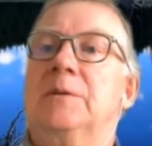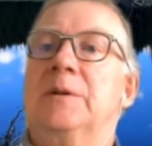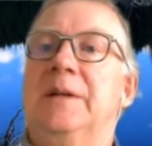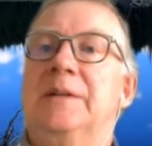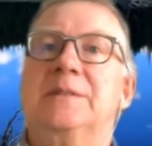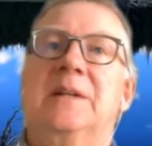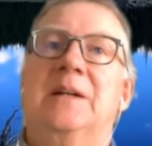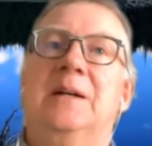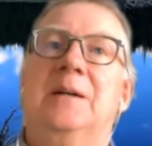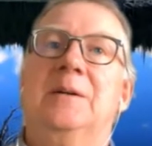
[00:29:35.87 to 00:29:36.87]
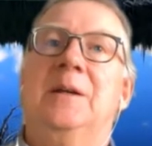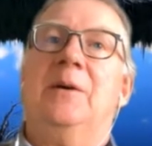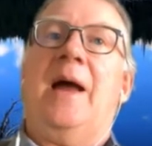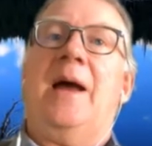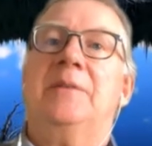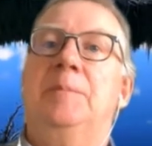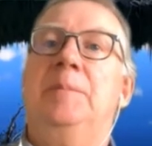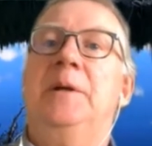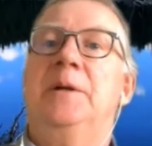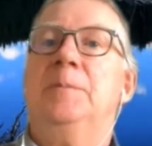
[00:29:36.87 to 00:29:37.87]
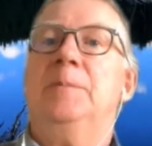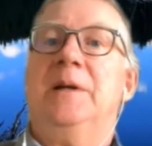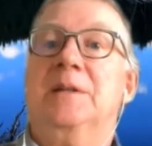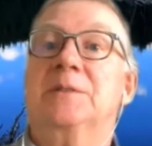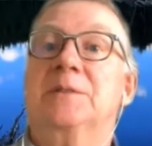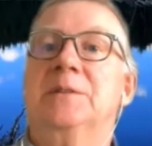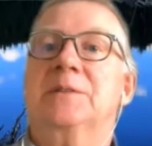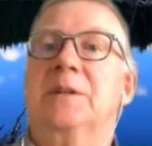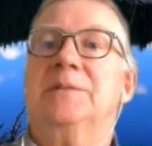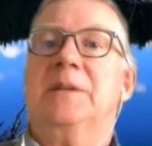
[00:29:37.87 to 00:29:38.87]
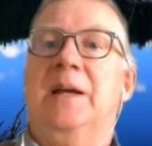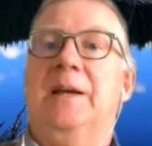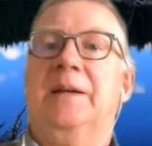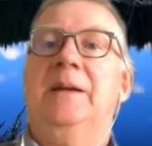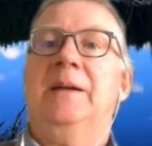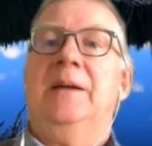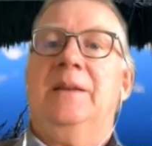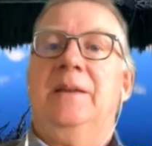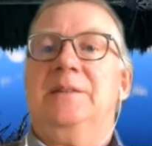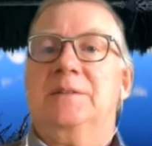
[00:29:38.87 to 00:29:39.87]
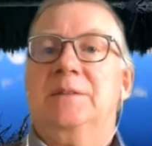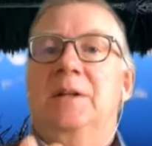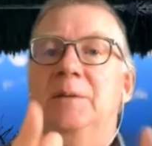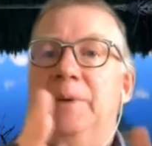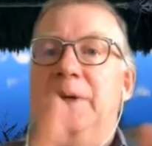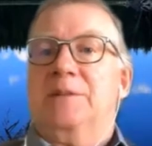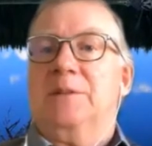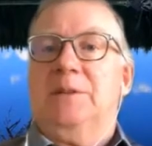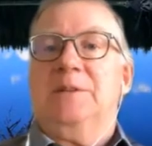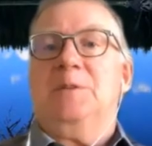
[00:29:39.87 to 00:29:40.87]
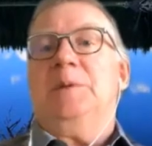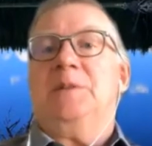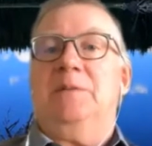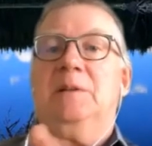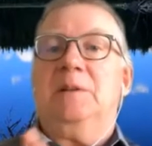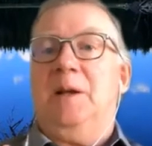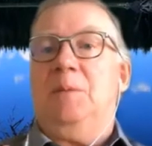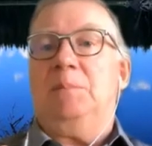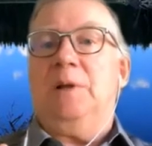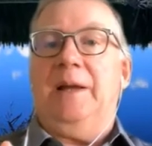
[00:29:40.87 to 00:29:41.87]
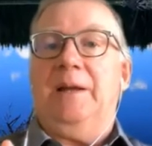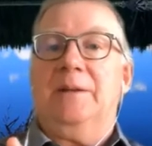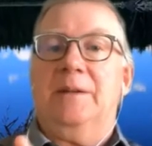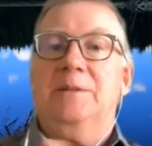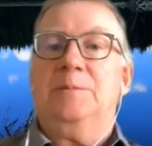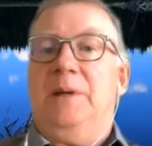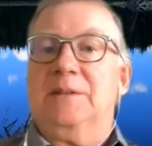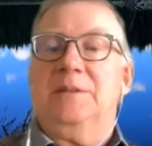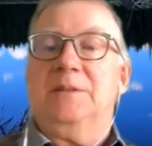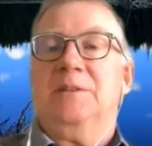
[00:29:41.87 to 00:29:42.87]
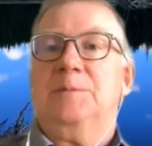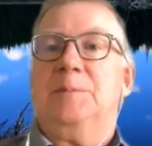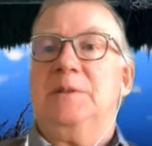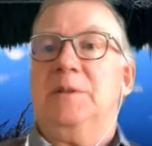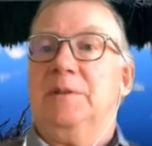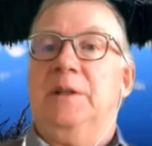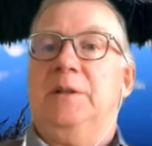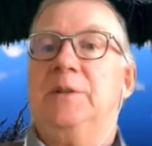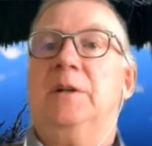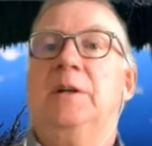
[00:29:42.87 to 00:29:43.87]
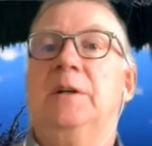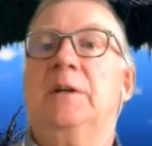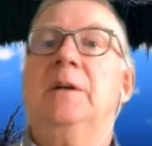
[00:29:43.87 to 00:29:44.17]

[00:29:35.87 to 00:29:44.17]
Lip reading: It's having pure pixels of saying this pixel is specifically a plant, this pixel is specifically dirt.